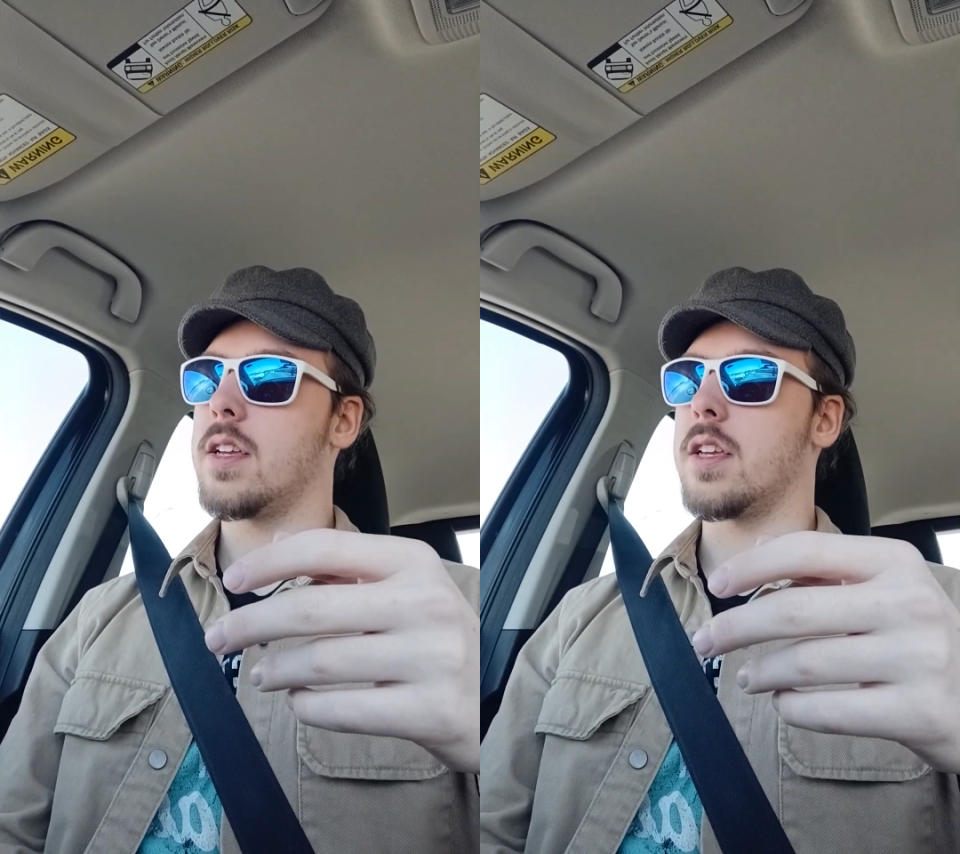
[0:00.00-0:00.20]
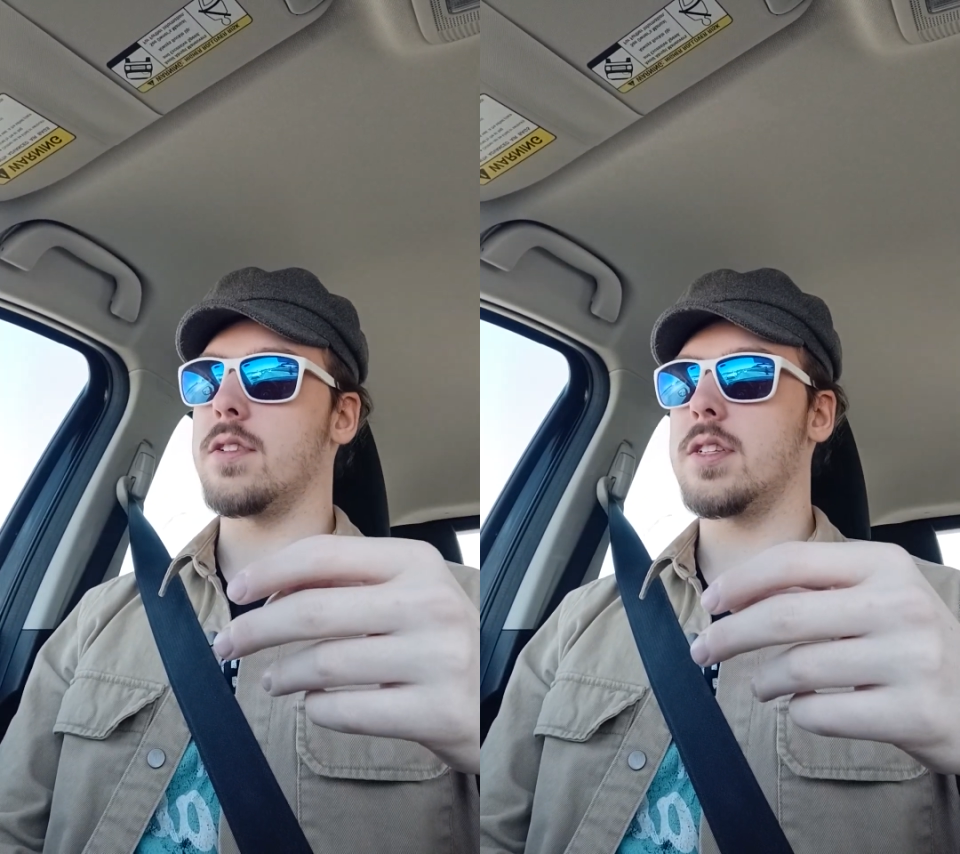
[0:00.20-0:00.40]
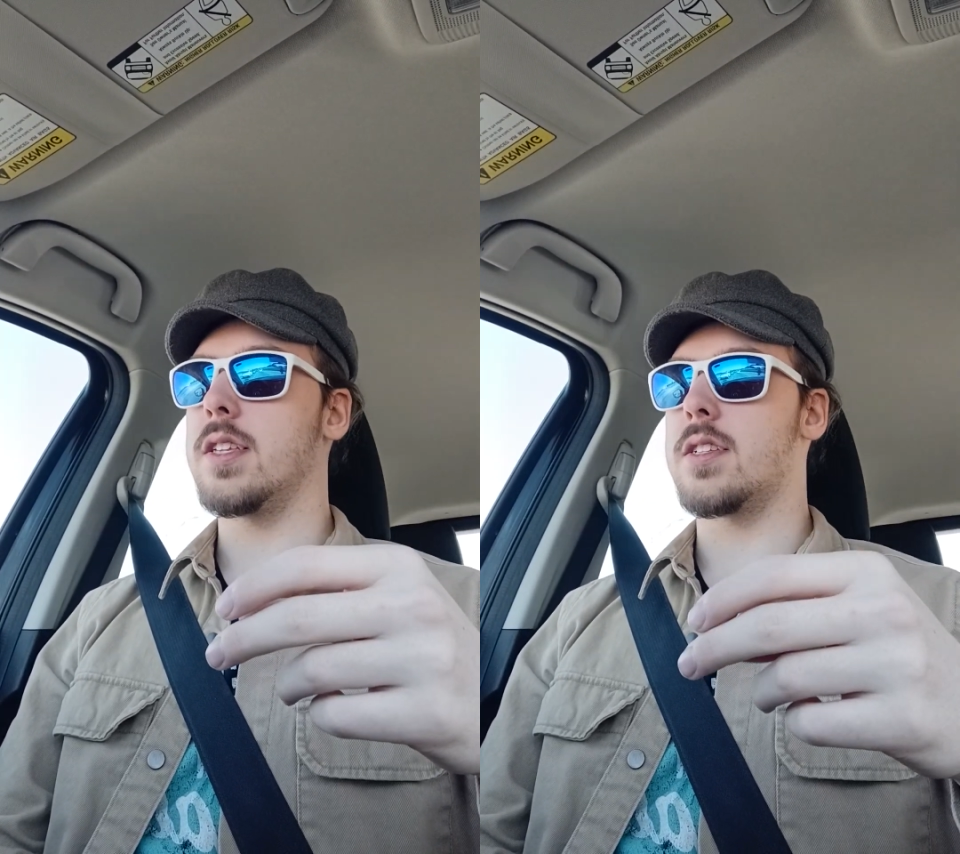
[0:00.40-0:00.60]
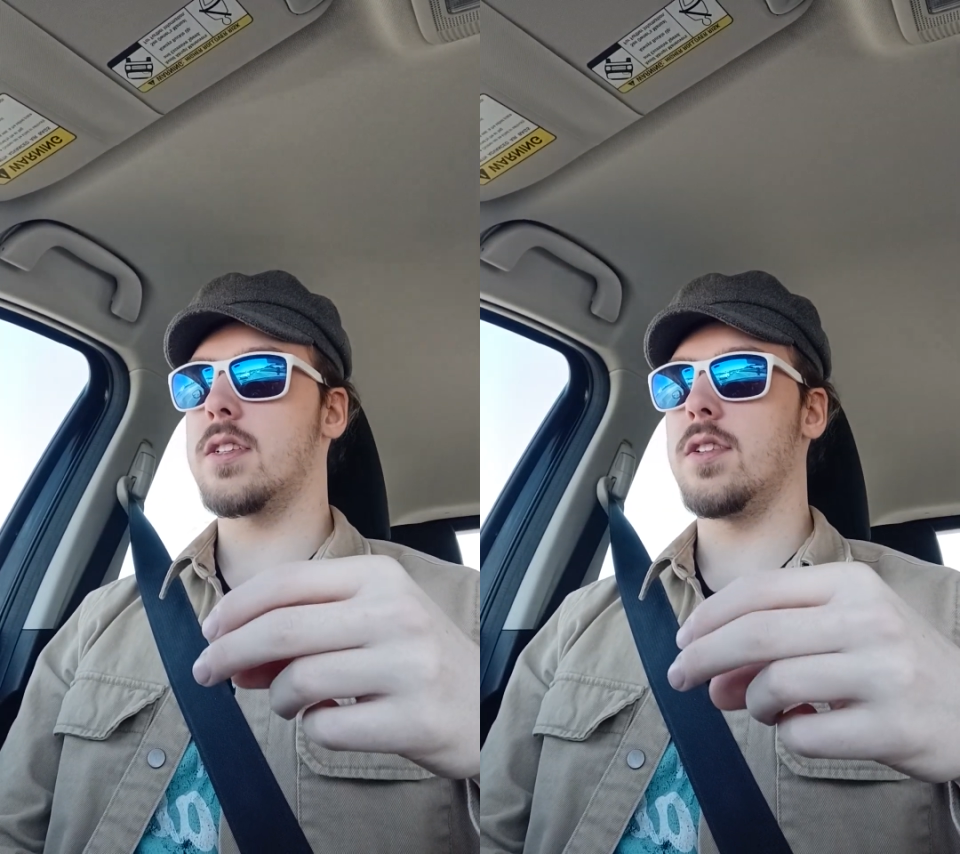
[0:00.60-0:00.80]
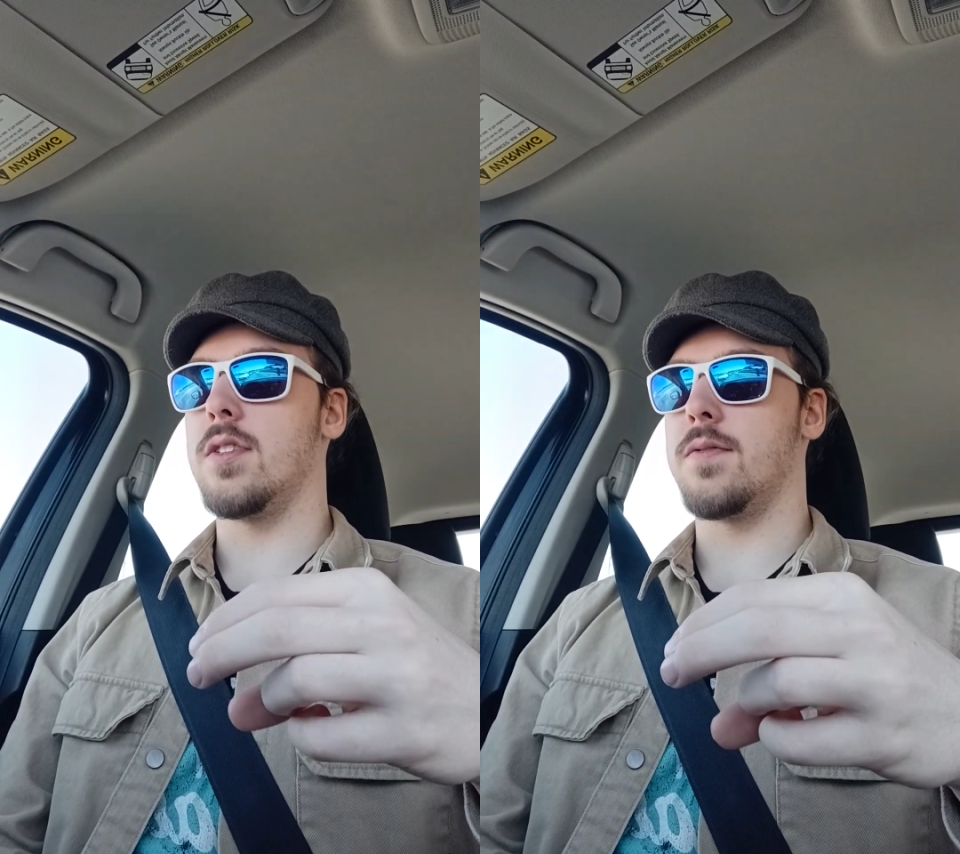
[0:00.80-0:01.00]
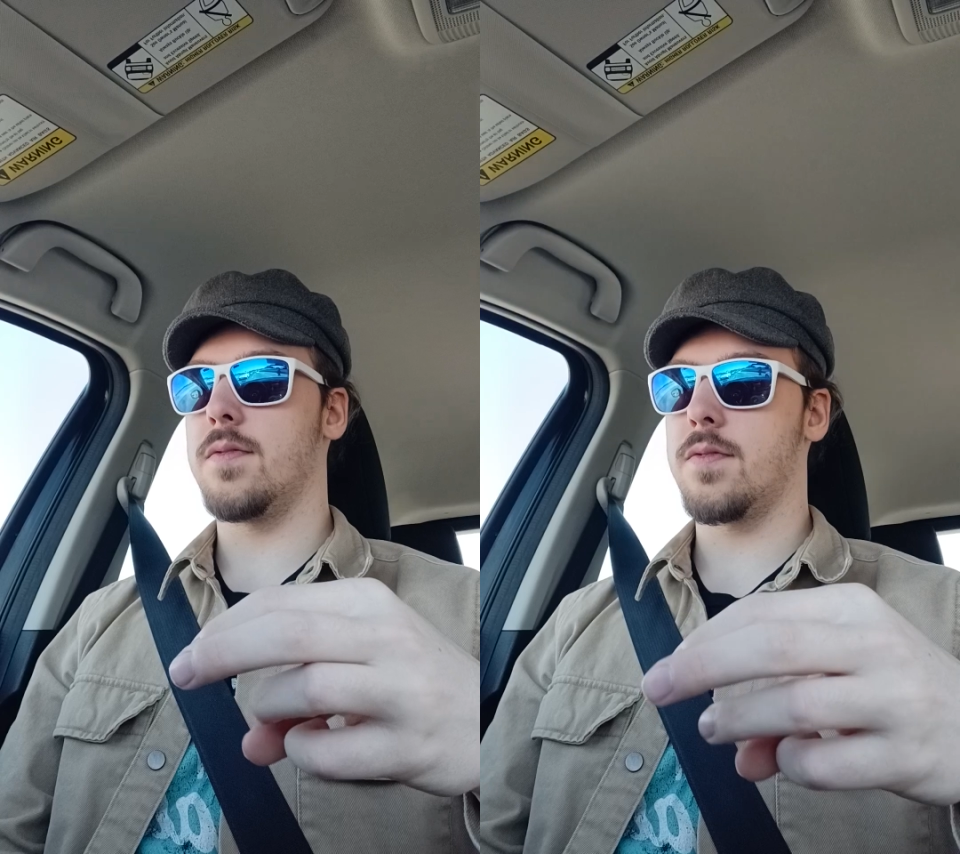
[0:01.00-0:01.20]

you see this little